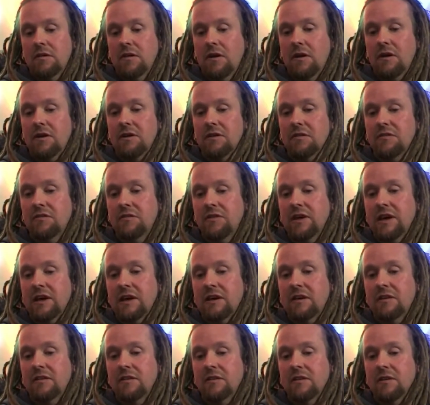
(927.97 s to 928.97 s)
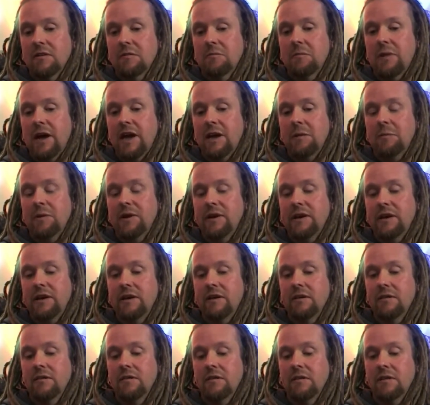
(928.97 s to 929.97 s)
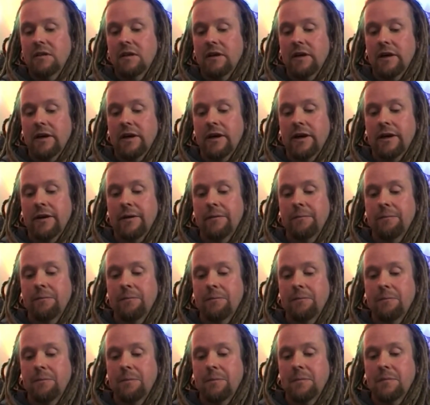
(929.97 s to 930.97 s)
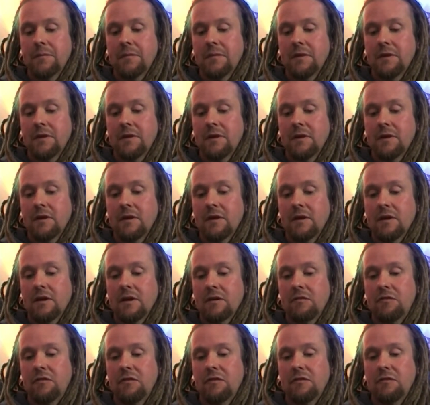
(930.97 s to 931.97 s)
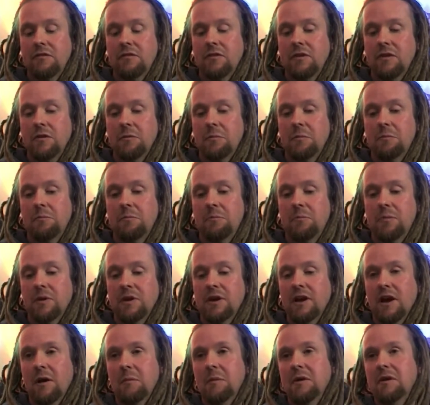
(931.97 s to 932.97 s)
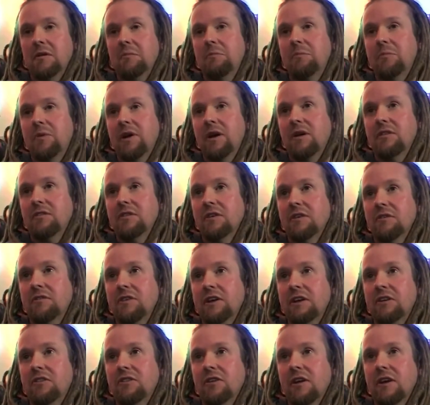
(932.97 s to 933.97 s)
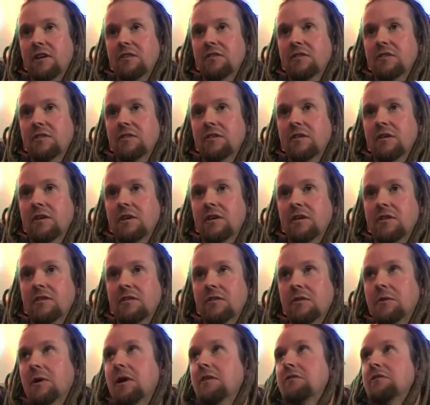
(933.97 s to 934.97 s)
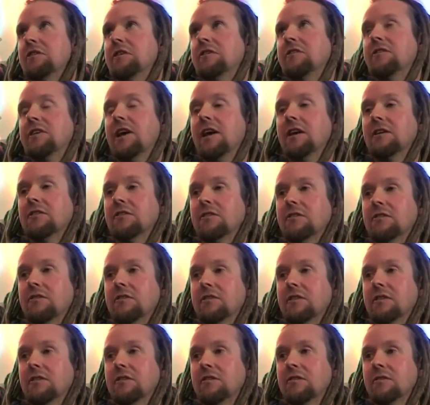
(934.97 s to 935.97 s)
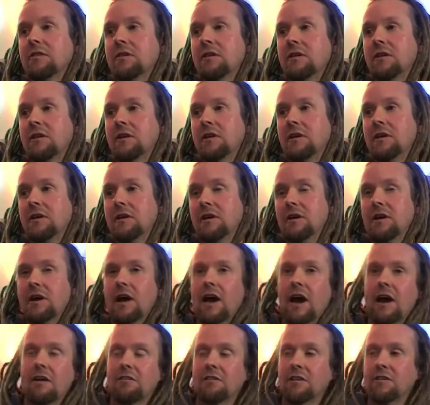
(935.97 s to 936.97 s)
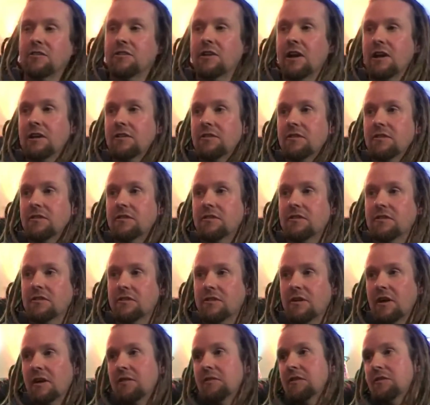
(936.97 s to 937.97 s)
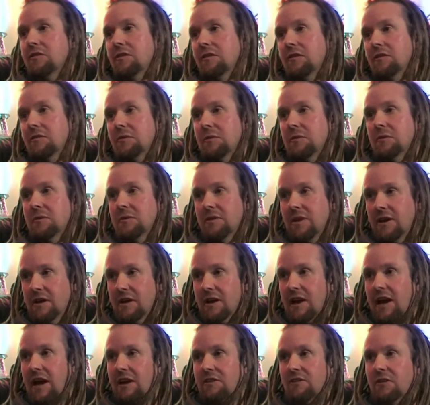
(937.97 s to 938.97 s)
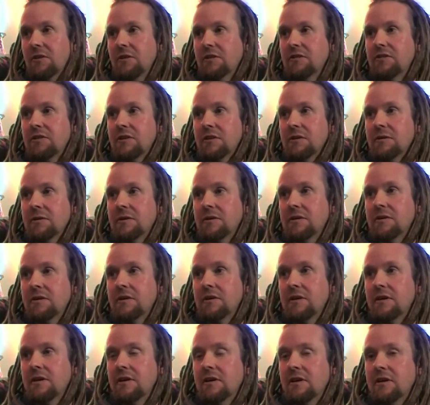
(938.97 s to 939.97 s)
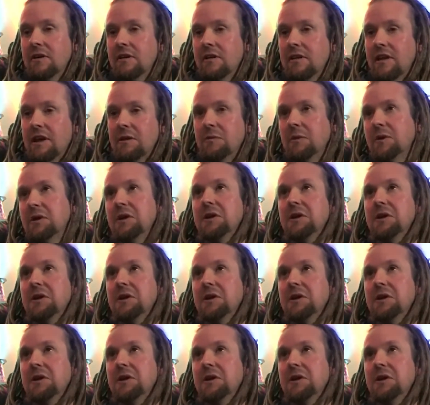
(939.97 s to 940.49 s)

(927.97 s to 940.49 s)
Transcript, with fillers: kind of think that maybe uh, if you, you become a person of interest to other intelligences our intelligence services will then latch onto you and right. they